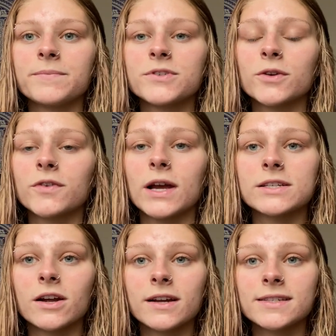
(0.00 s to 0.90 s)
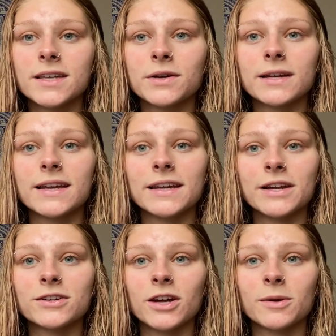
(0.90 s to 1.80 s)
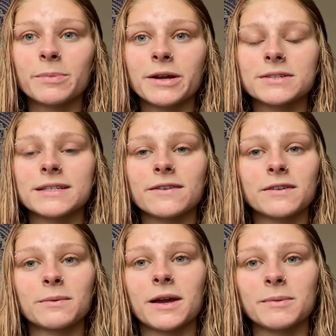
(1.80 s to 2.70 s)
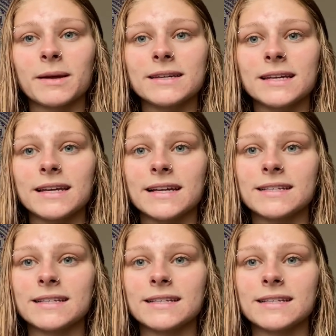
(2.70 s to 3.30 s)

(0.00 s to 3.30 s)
So if you guys are considering getting your tongue pierced, I definitely recommend it.